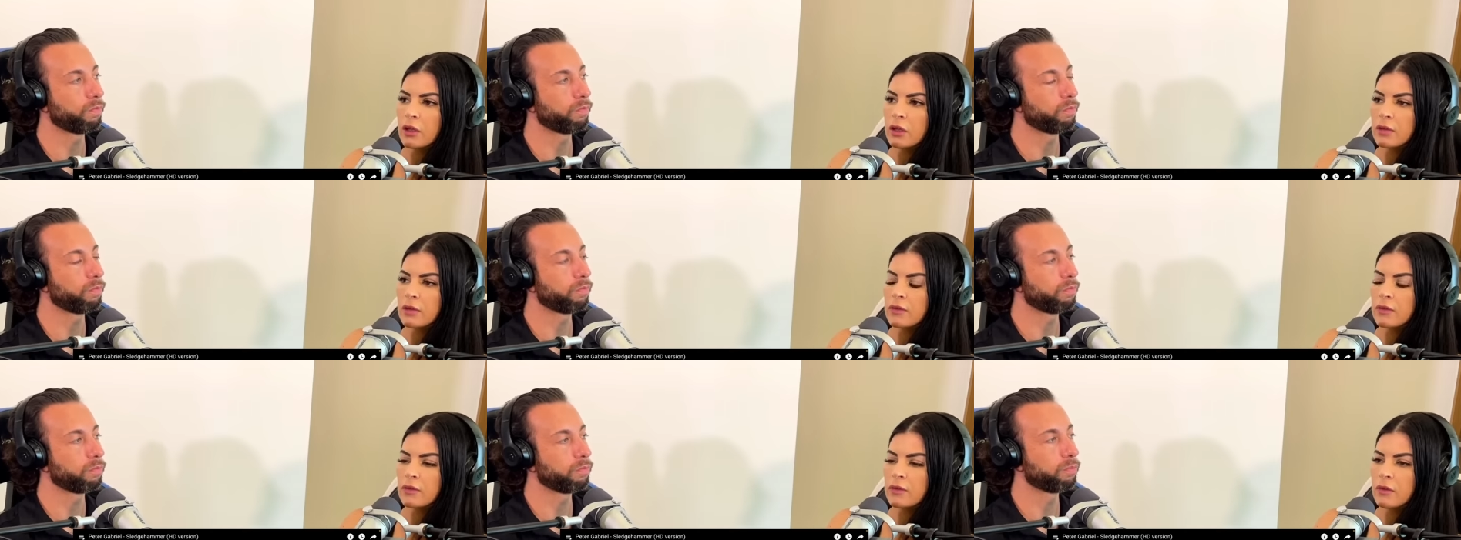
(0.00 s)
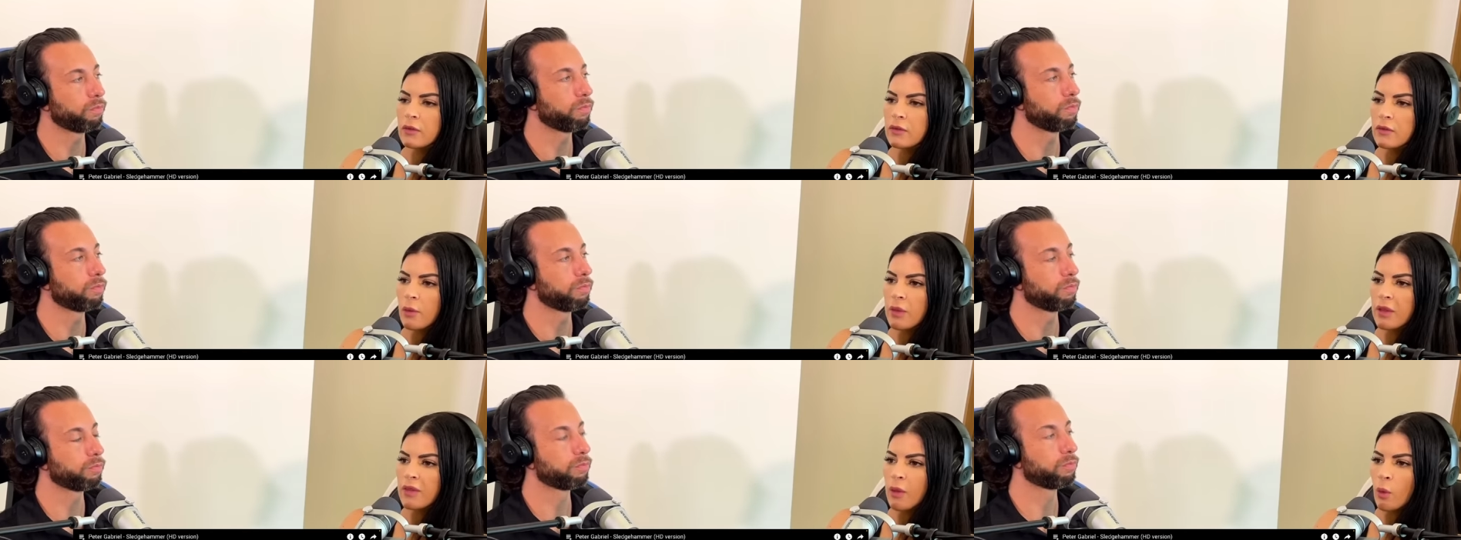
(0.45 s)
Speaker 1: it's it's
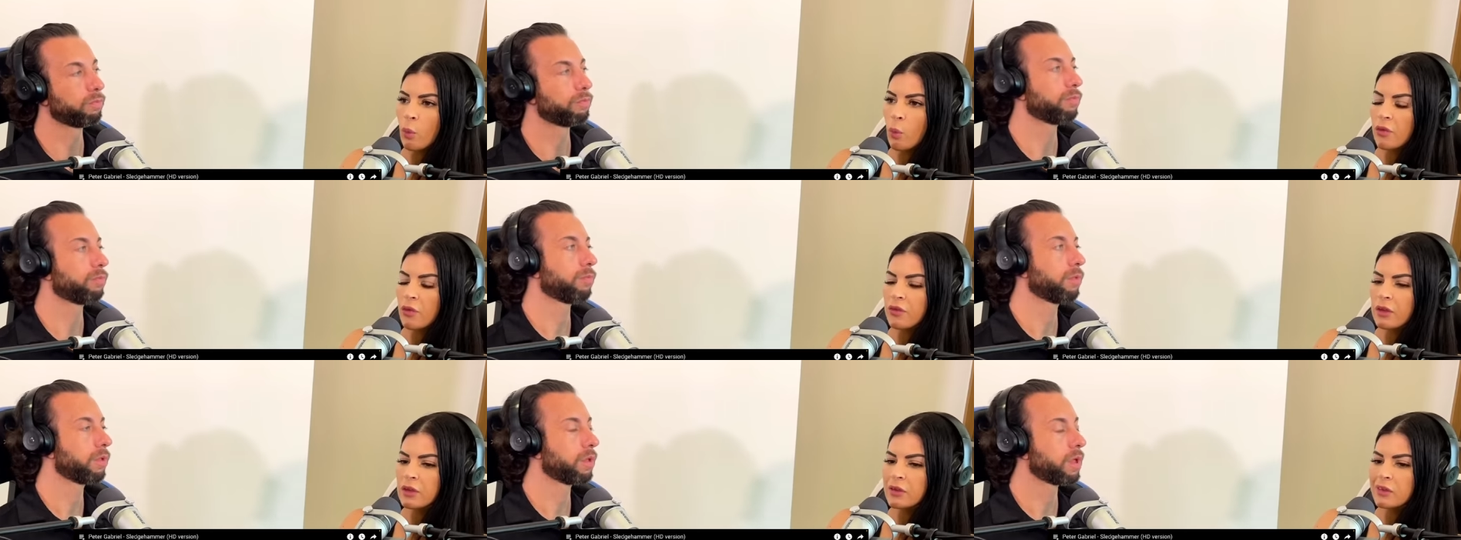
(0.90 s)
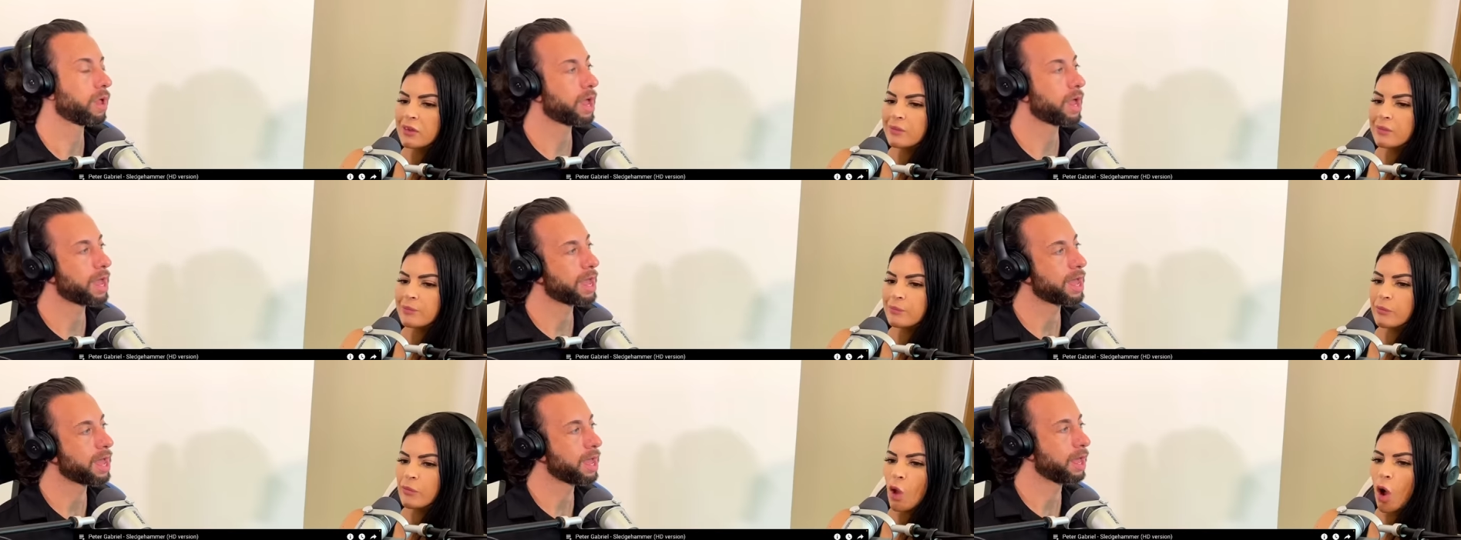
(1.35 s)
something that
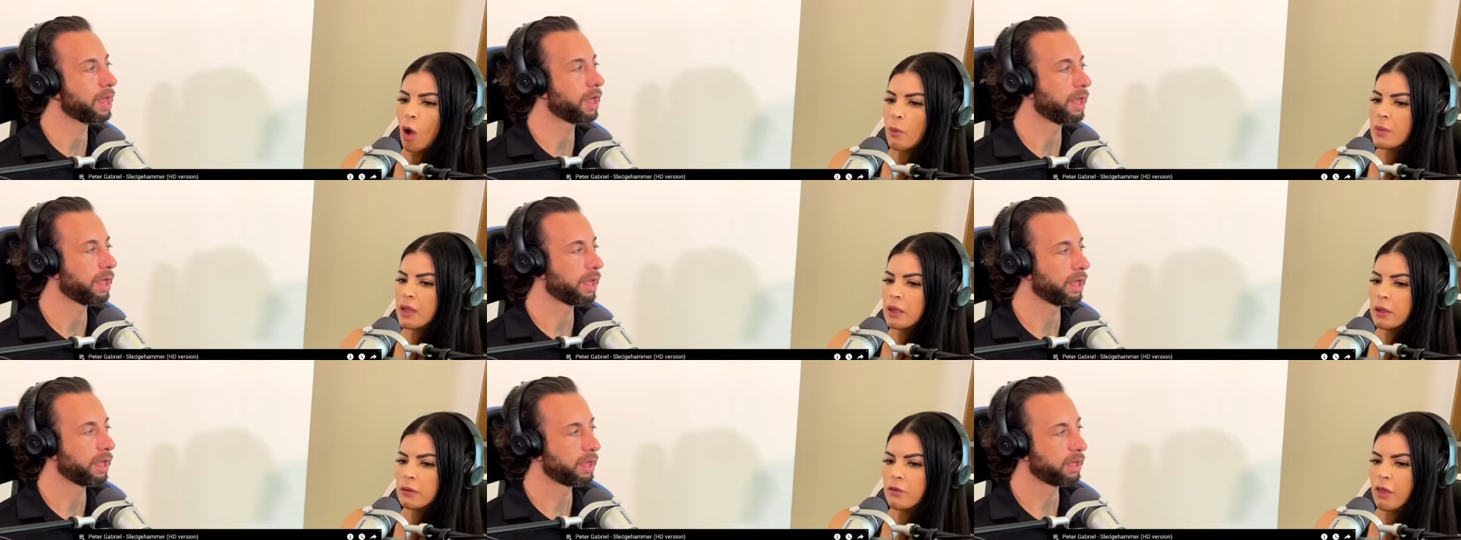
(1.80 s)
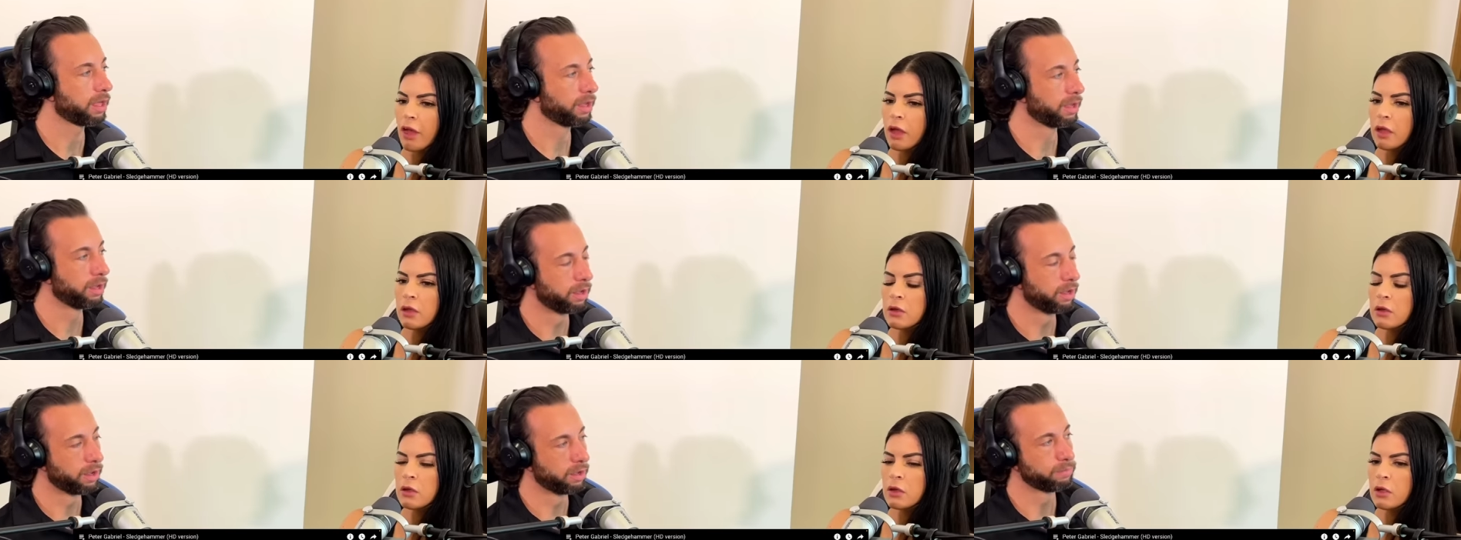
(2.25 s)
wasn't common
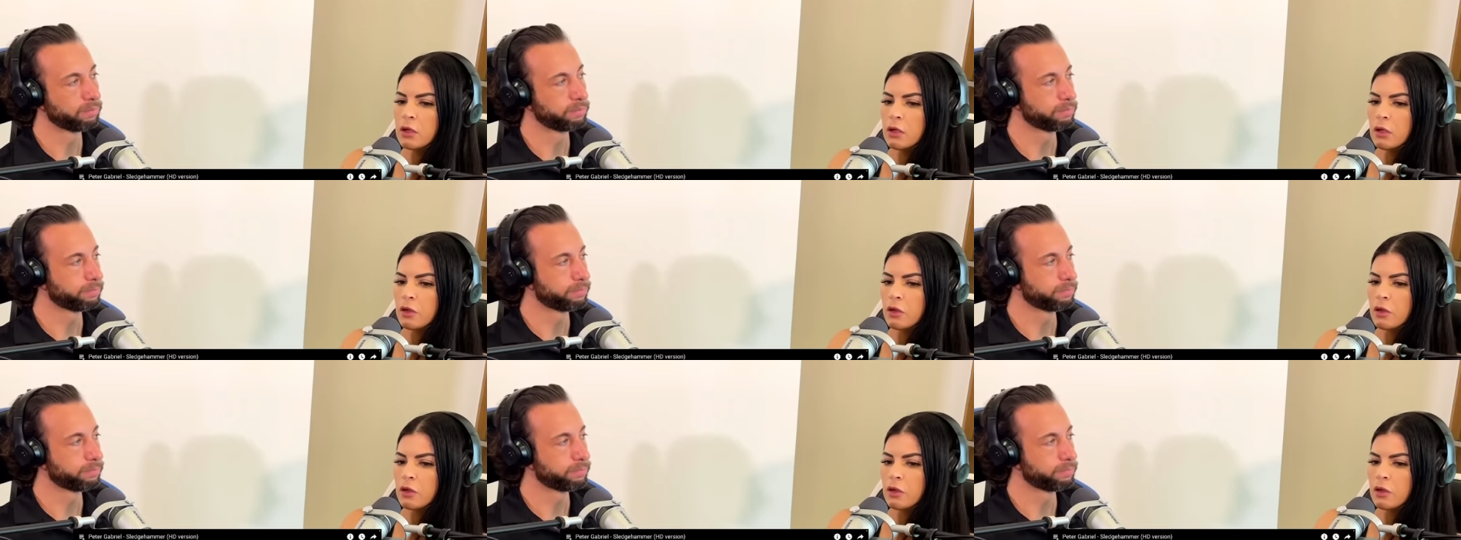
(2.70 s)
then.